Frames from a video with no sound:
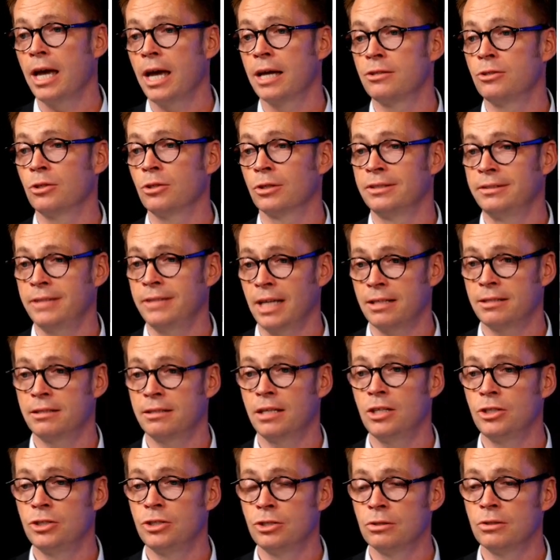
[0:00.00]
as your tax
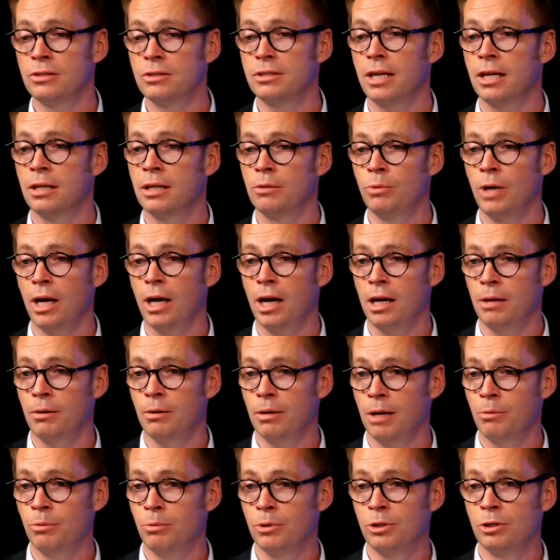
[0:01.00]
agent. And
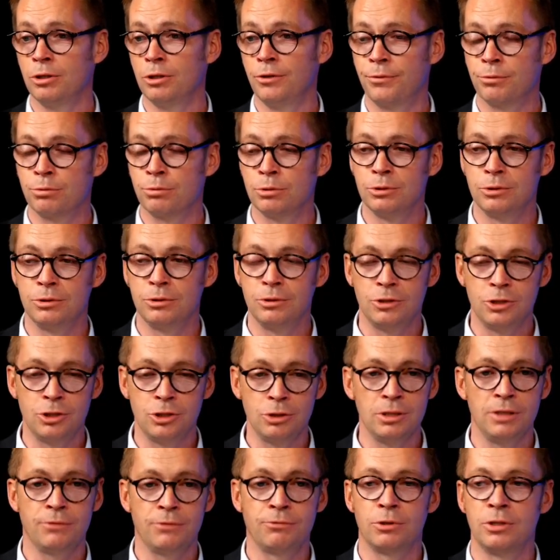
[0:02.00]
I will go through
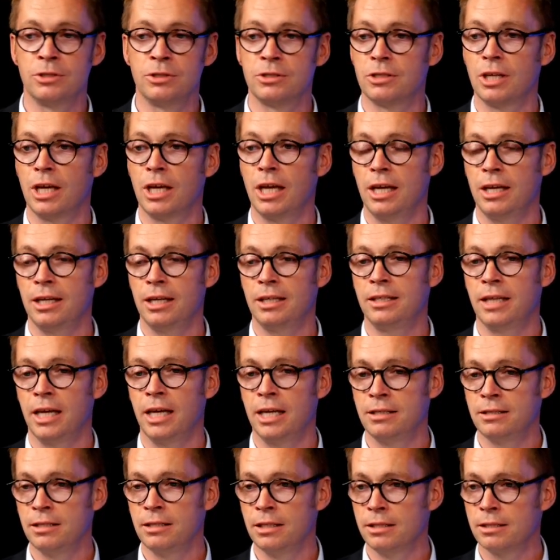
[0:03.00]
two different
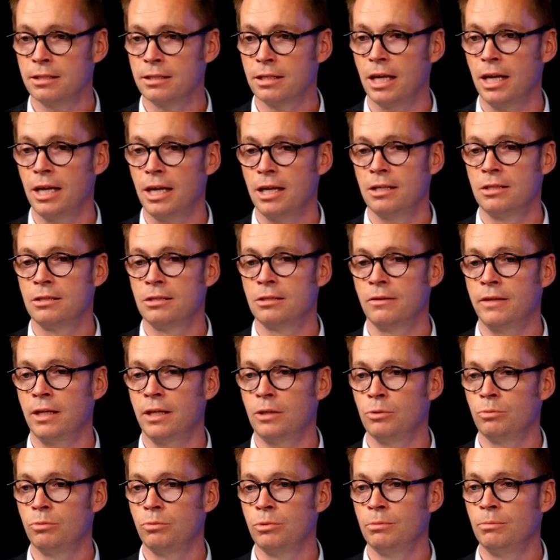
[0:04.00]
cases so
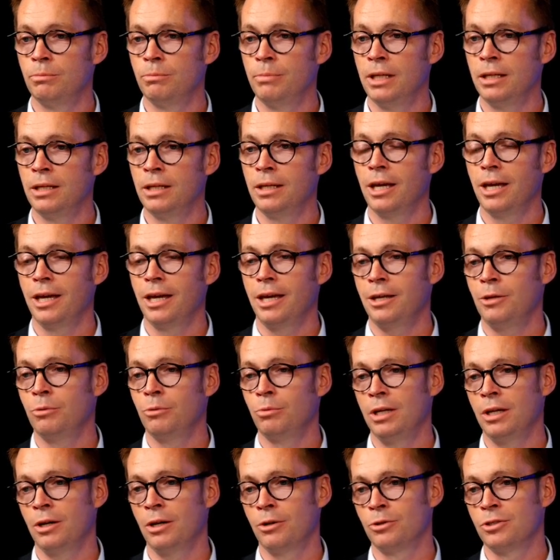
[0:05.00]
that you
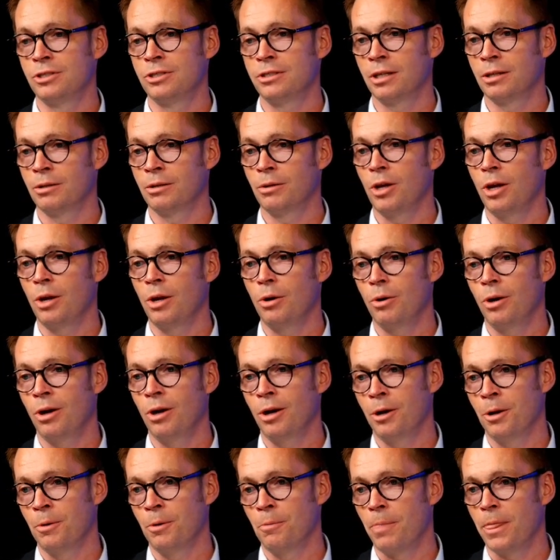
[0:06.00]
will understand
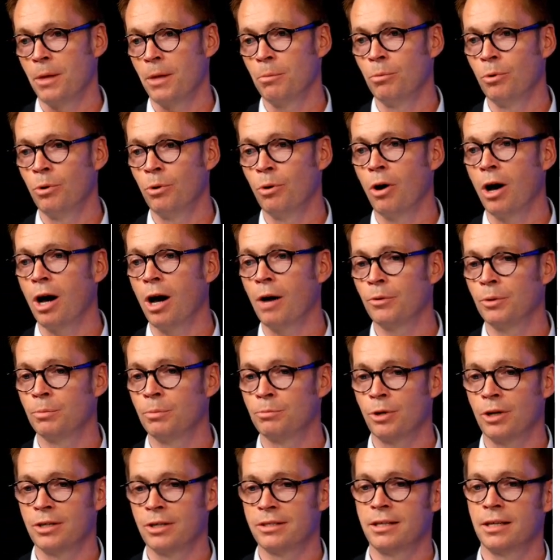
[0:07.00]
more how the
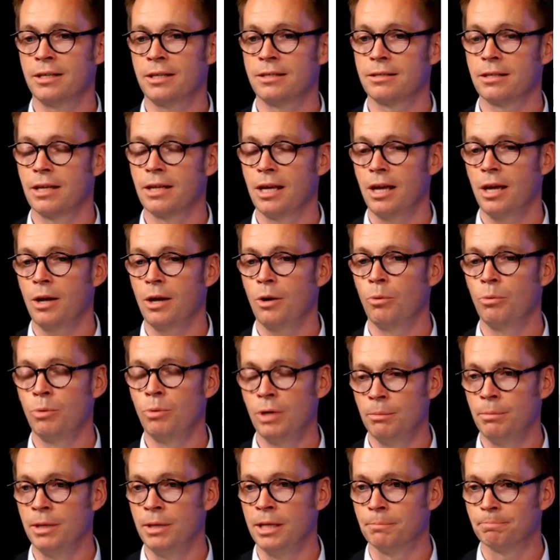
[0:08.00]
process
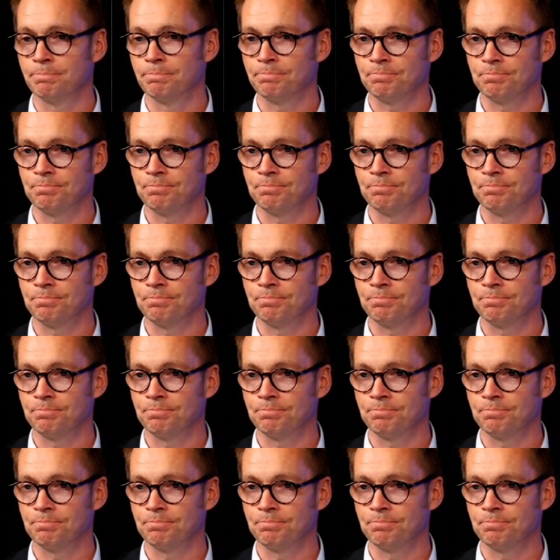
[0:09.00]
will be.